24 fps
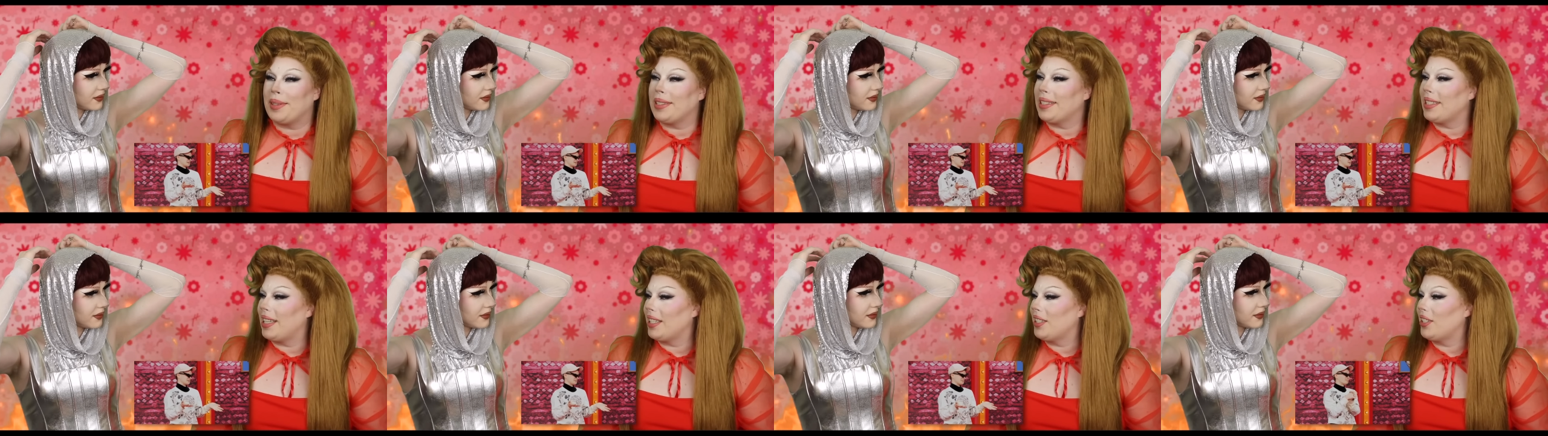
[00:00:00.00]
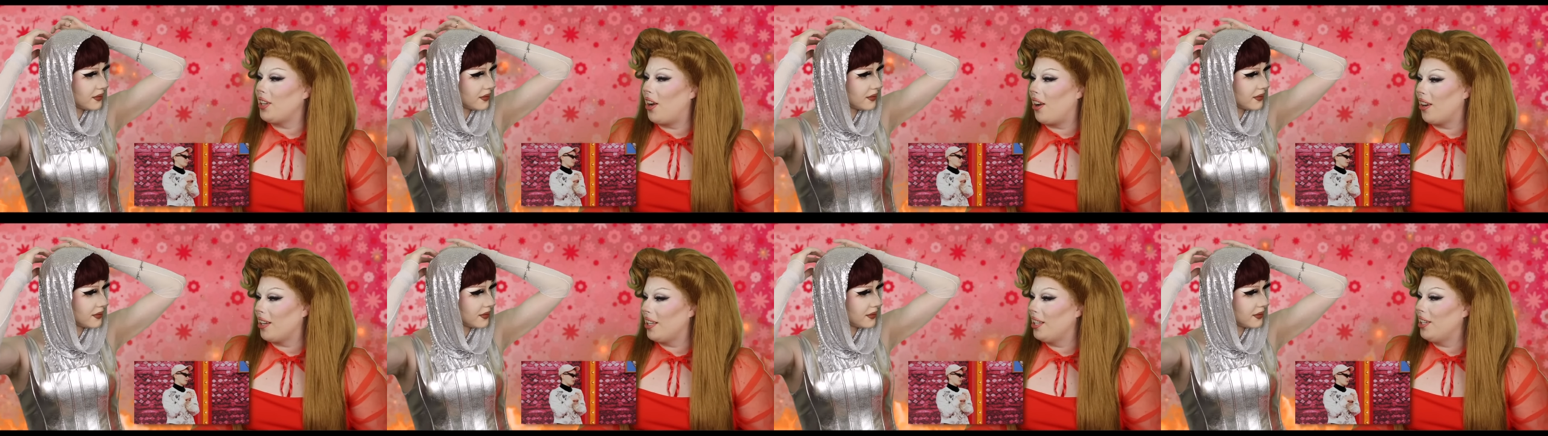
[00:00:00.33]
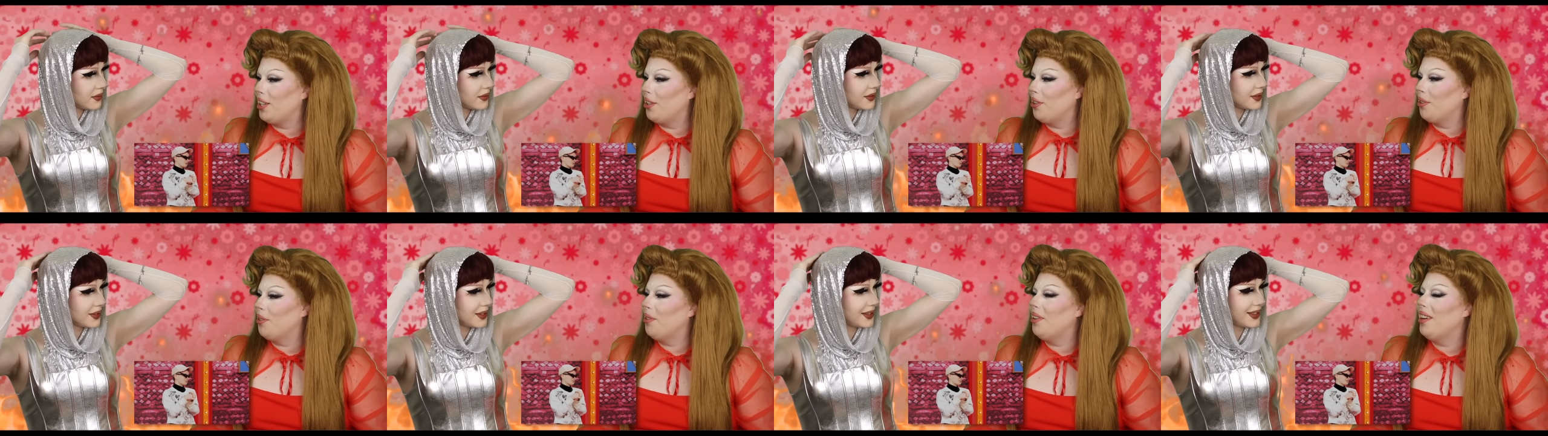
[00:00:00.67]
Speaker 1: what it's like talking
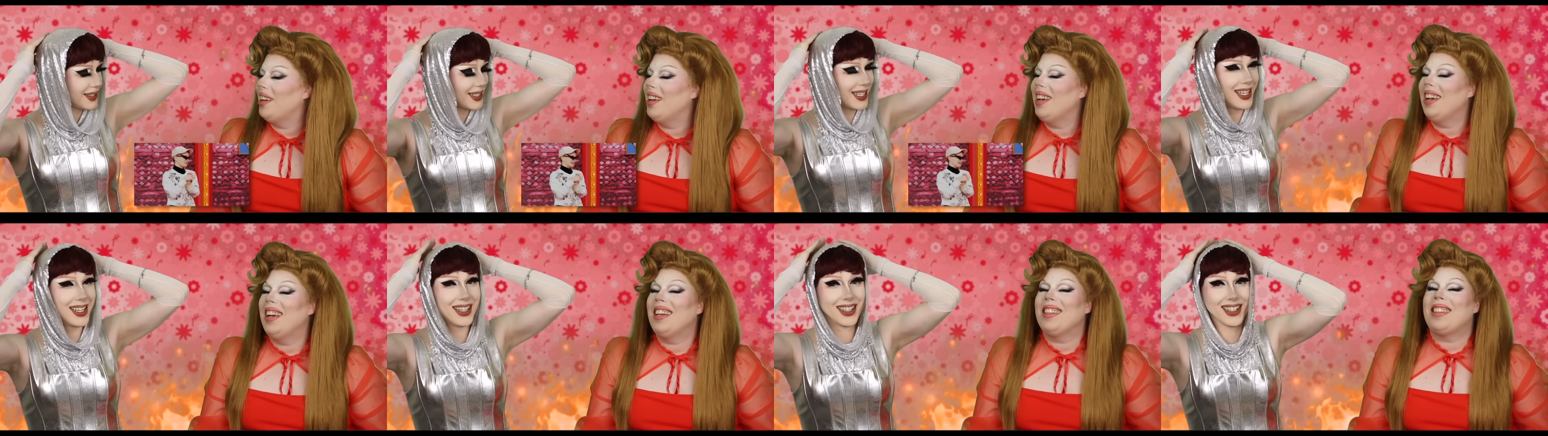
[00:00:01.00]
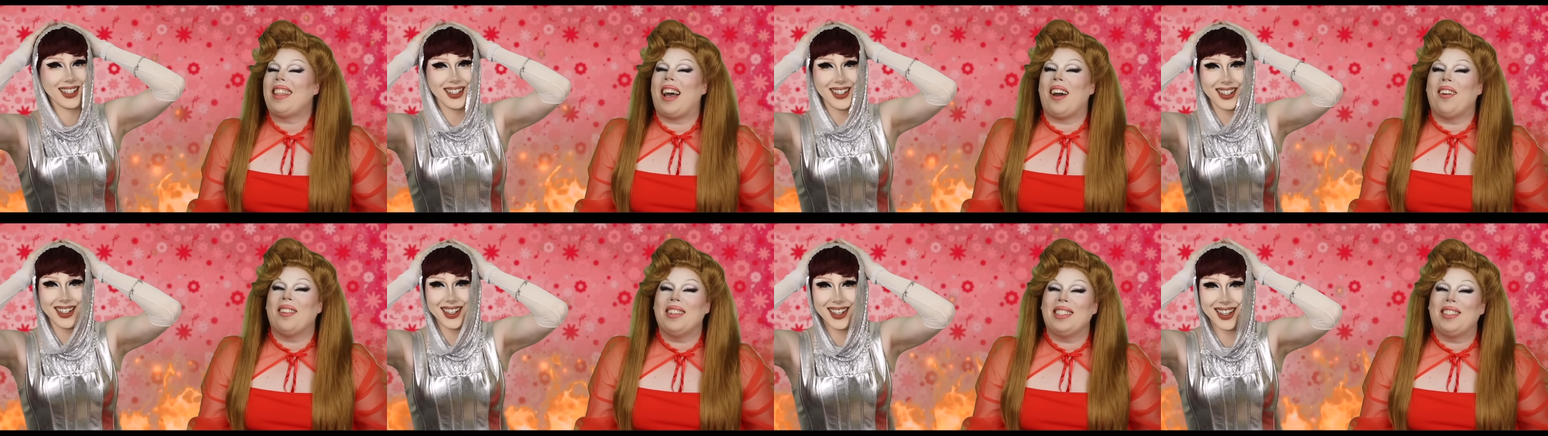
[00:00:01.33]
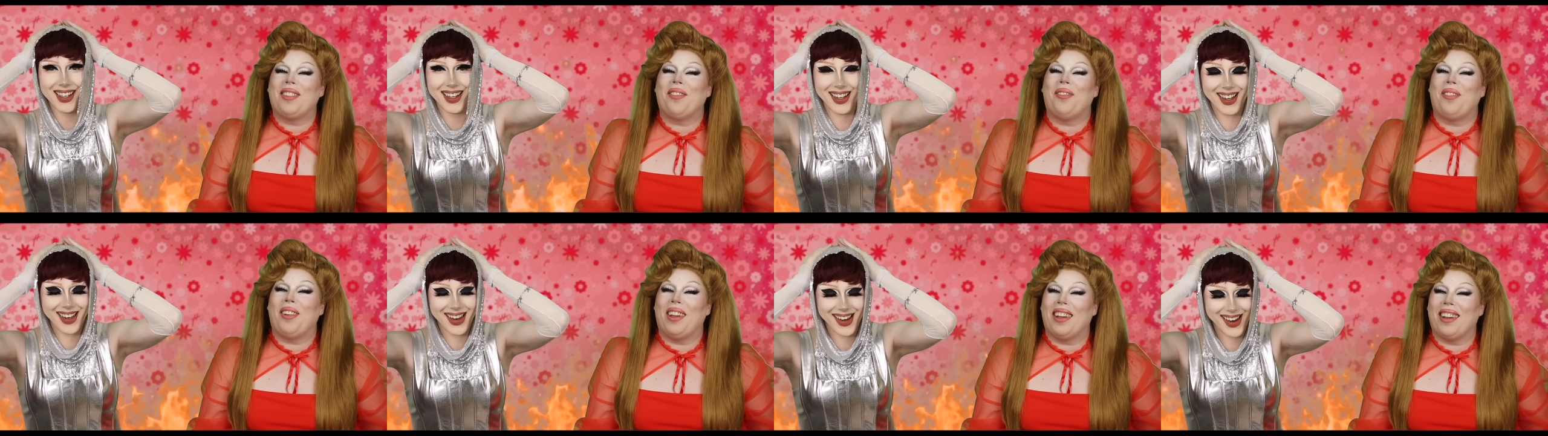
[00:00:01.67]
to you. That was
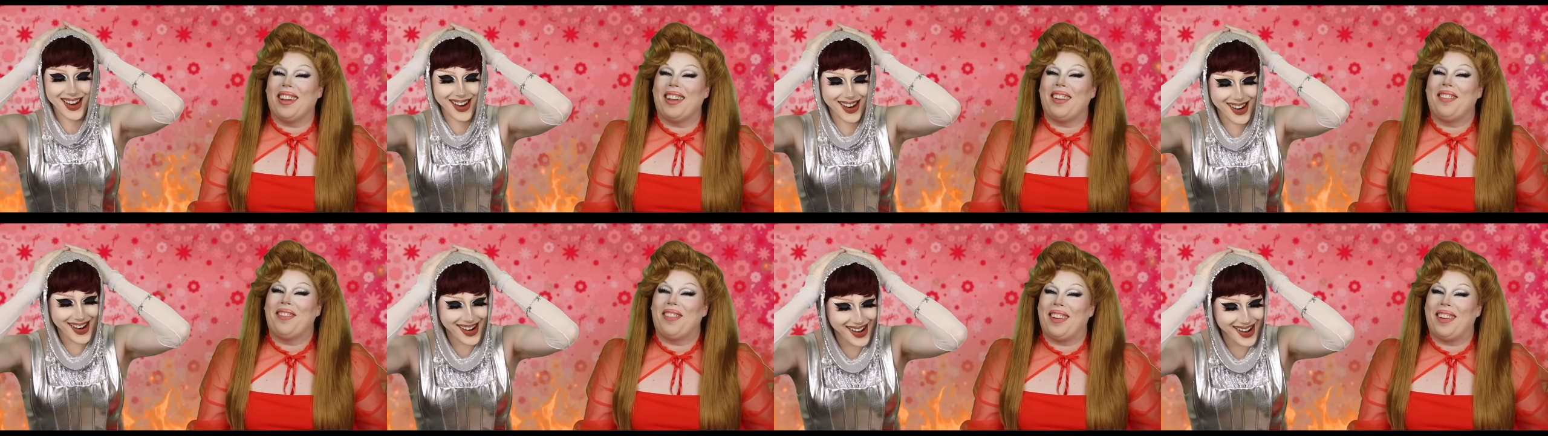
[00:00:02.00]
very